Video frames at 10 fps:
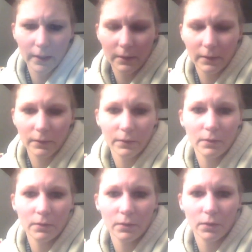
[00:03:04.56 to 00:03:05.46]
in
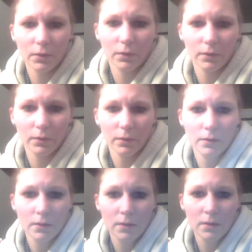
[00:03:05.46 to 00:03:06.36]
your
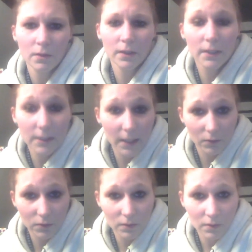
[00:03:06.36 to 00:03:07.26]

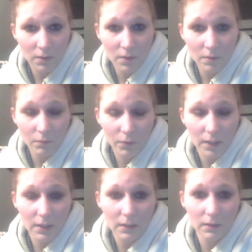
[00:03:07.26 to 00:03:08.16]
containers, bring
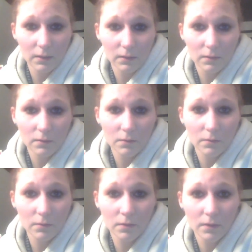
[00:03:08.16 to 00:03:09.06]
in
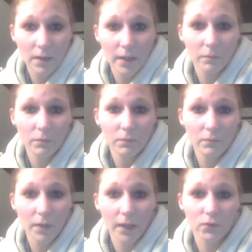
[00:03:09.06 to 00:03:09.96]
any
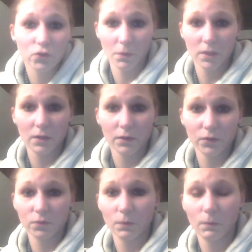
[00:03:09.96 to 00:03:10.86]
extra
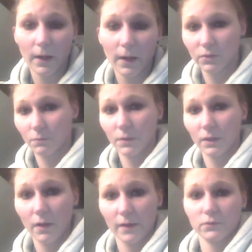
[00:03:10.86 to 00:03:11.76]
materials. We will have some in the
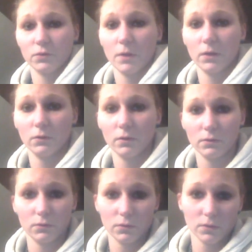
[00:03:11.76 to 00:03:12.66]
classroom that you can
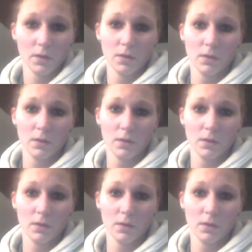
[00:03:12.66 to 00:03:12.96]
use.